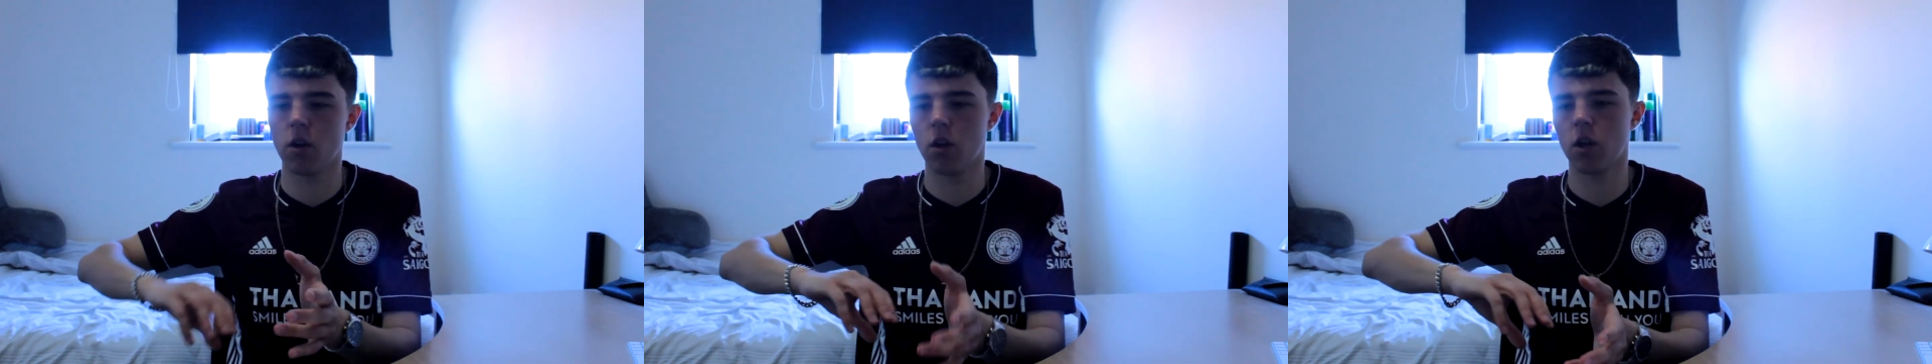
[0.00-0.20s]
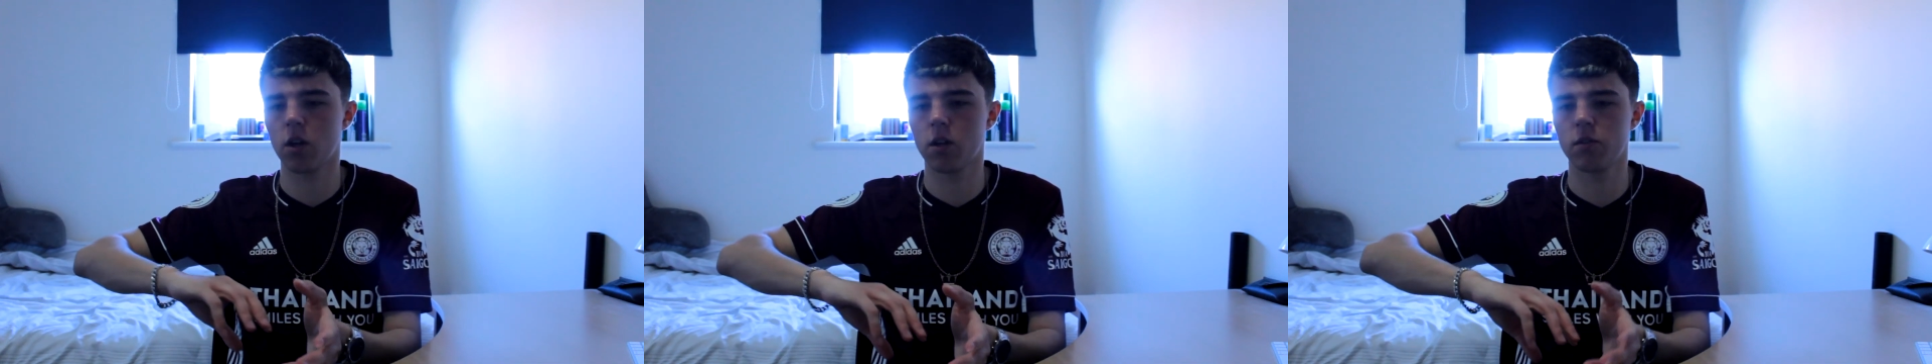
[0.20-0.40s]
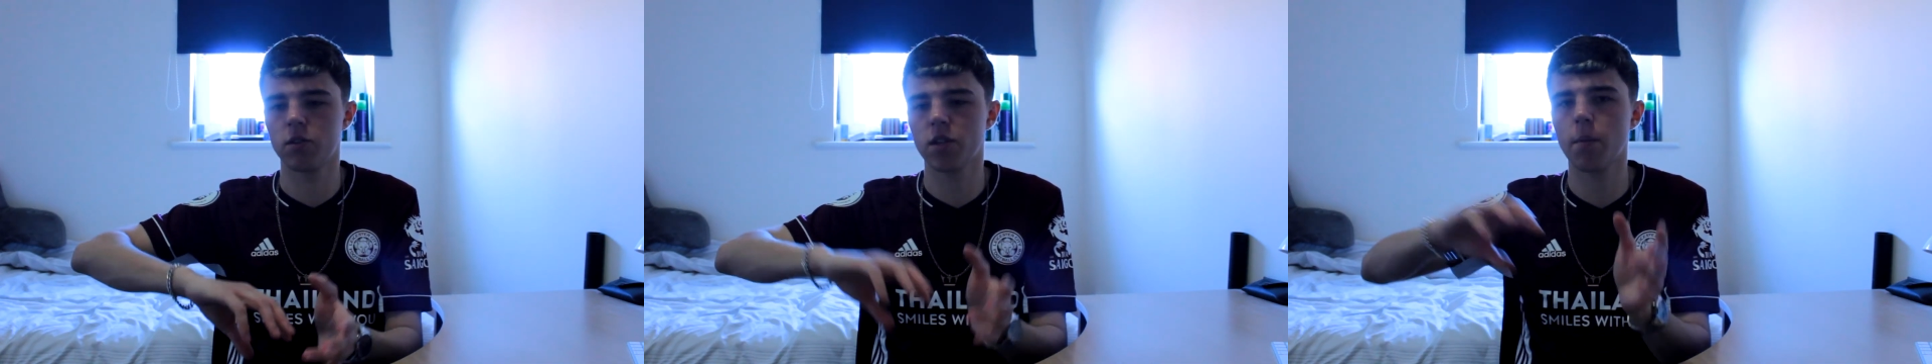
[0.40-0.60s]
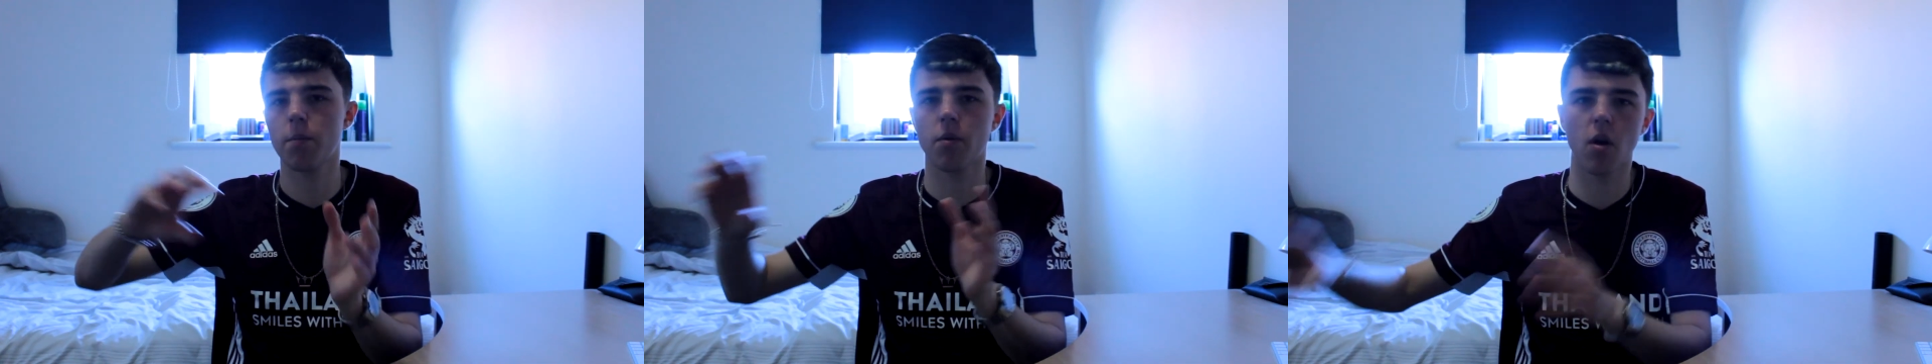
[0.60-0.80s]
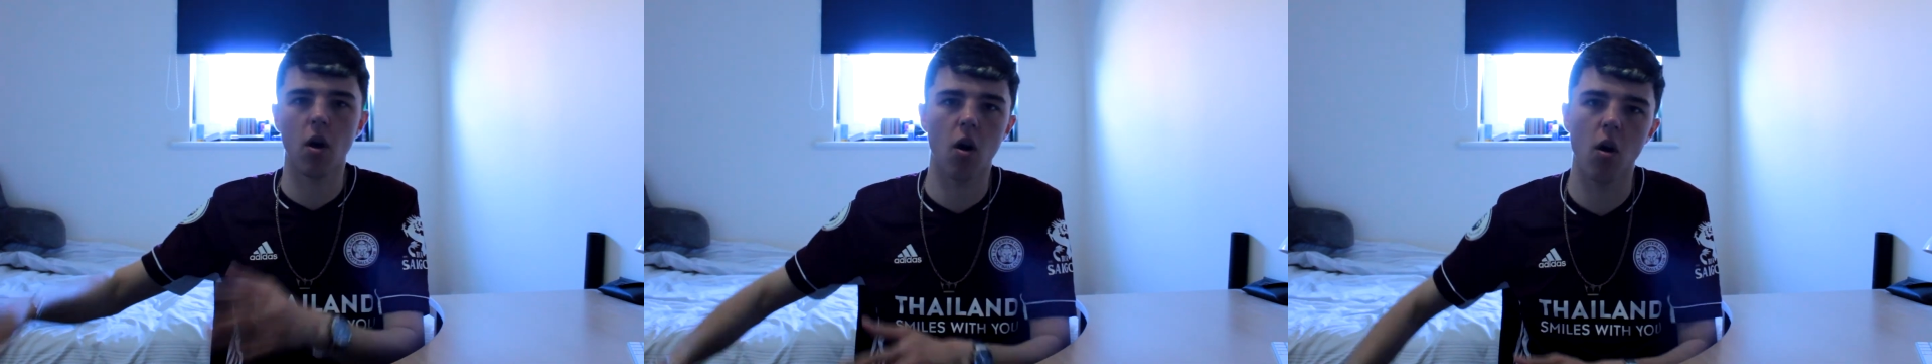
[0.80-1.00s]
like a
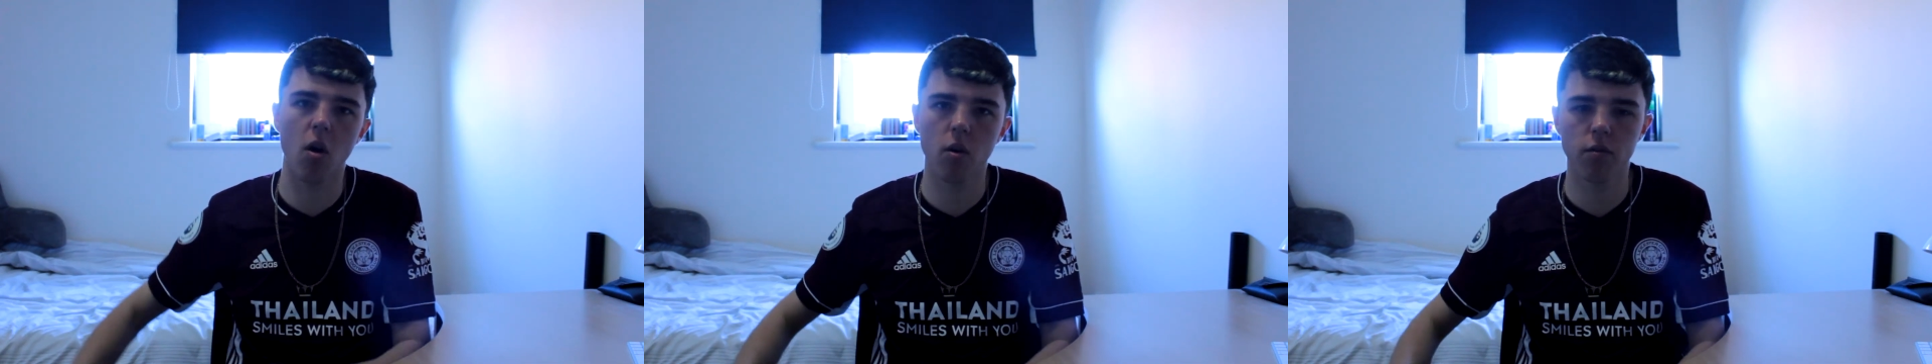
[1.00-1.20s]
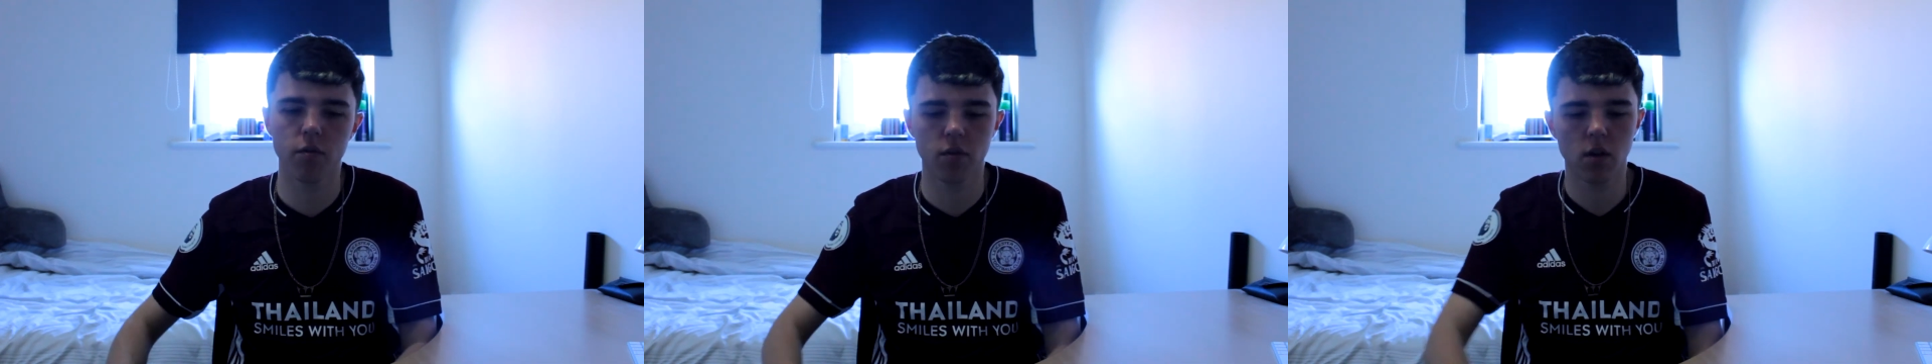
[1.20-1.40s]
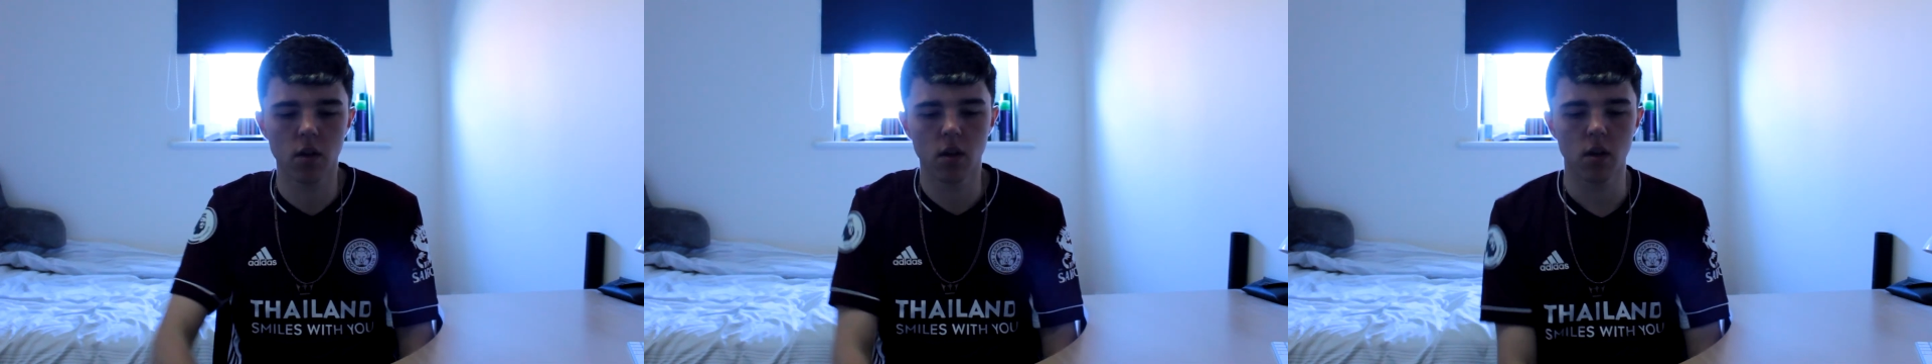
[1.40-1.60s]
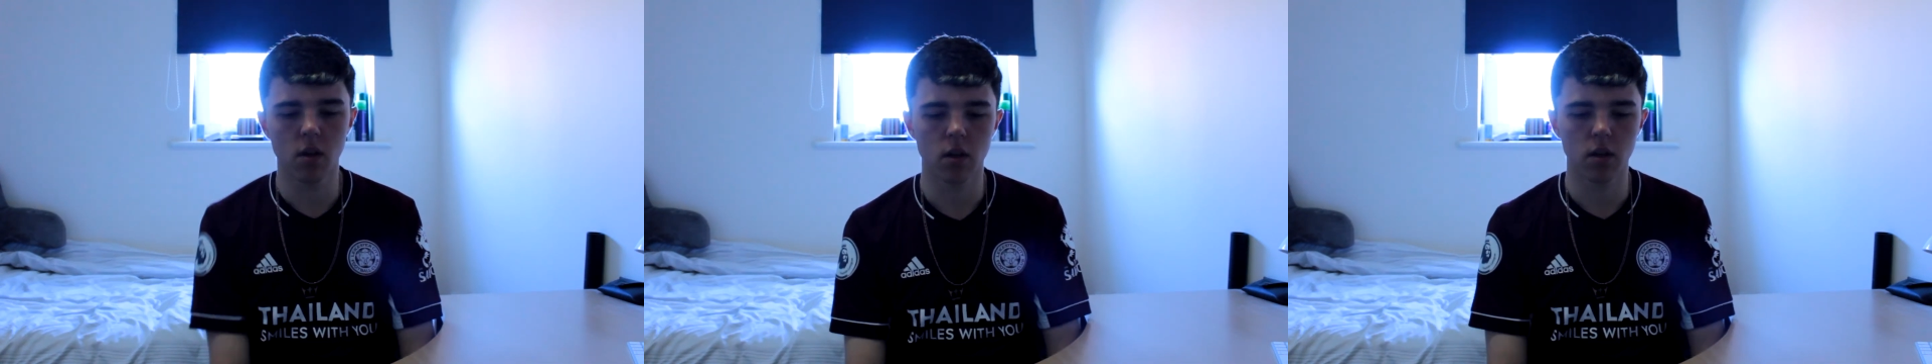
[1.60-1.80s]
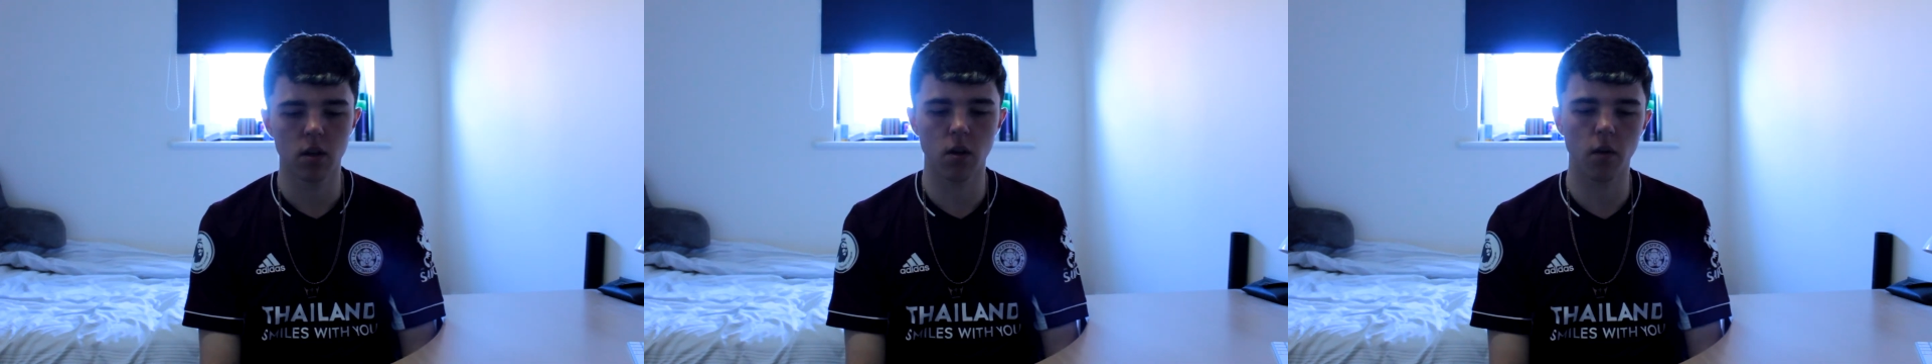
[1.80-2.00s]
separate half.
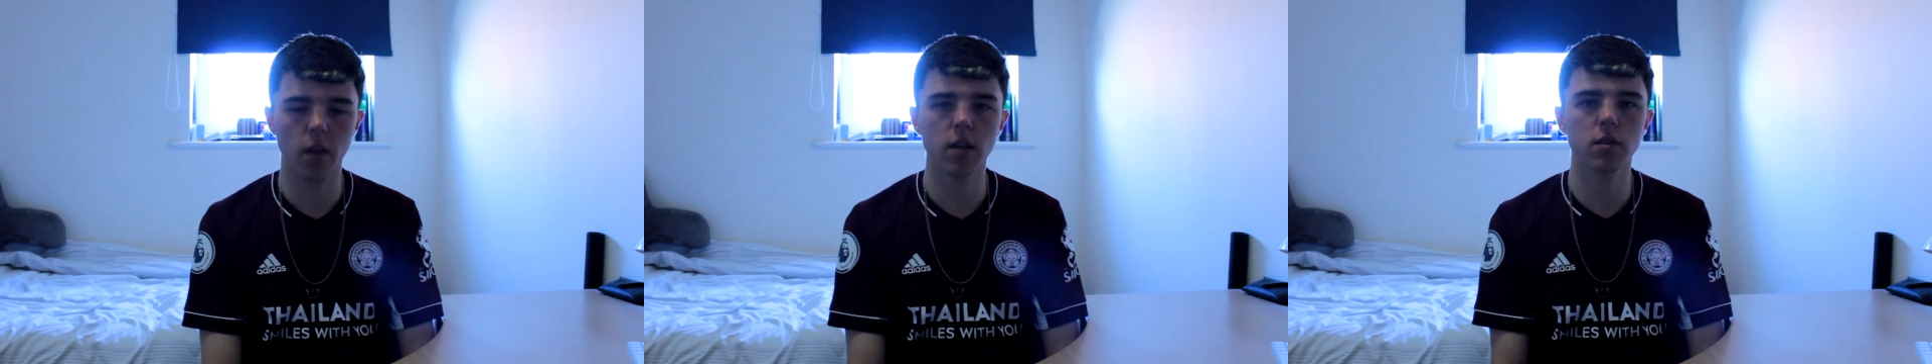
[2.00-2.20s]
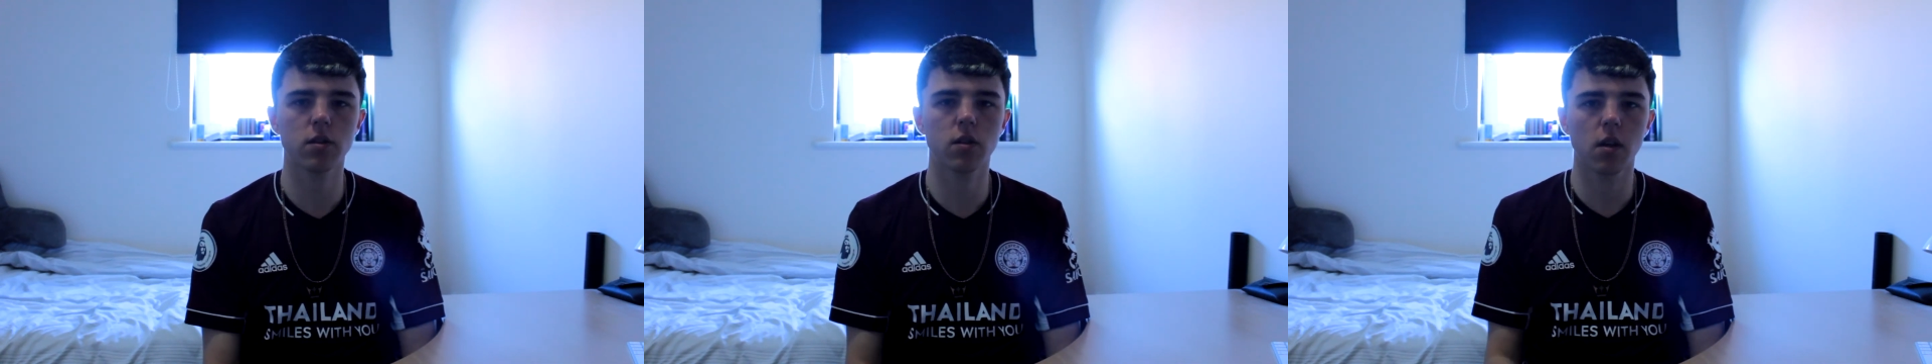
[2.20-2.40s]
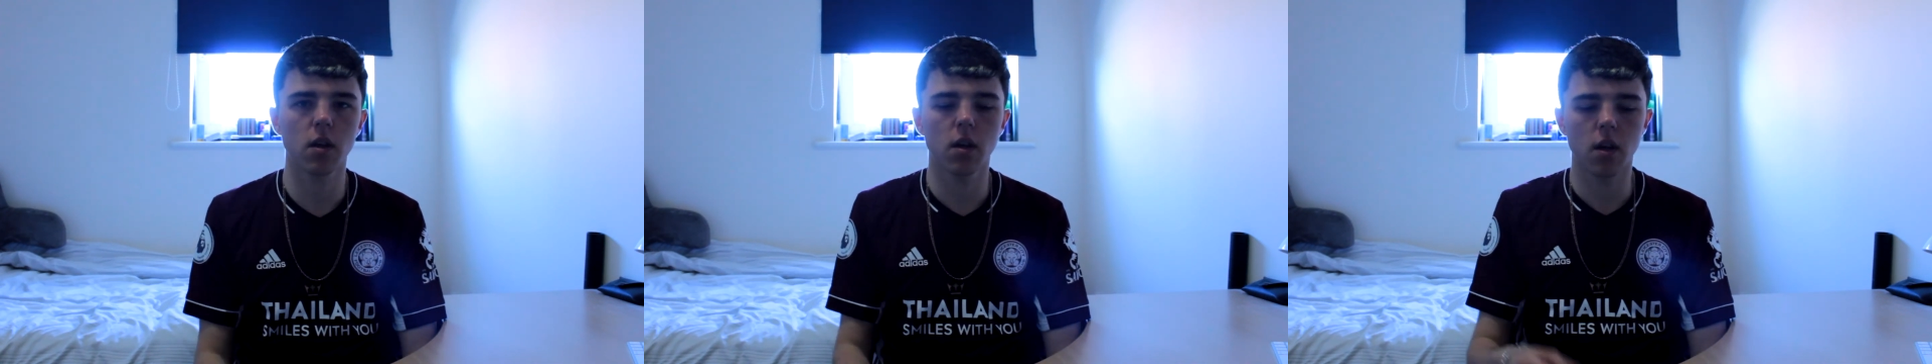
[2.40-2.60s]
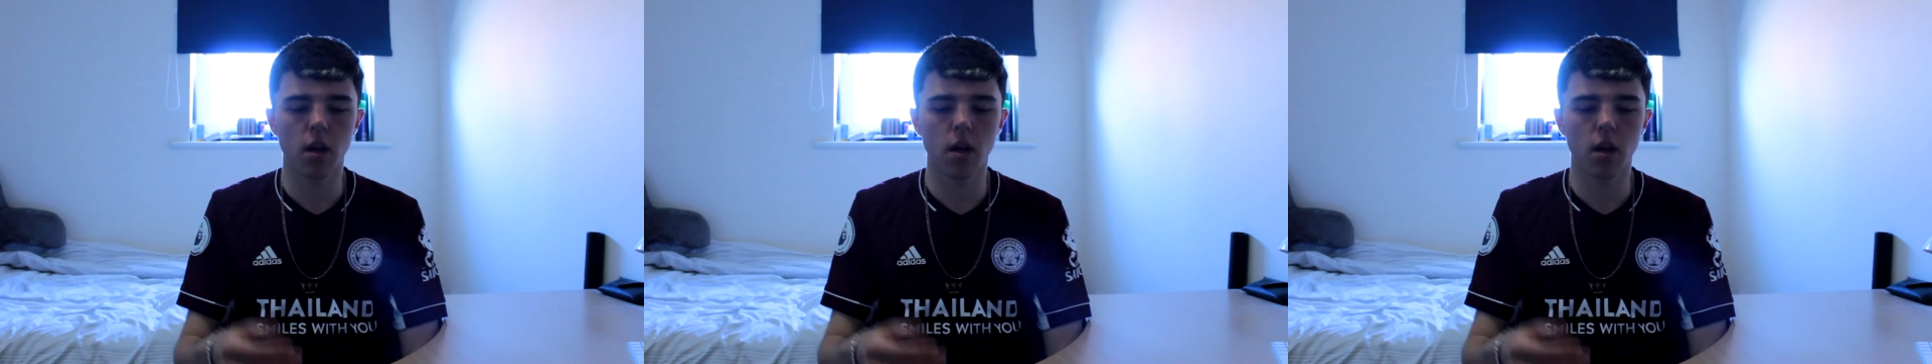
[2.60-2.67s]
You know, that's.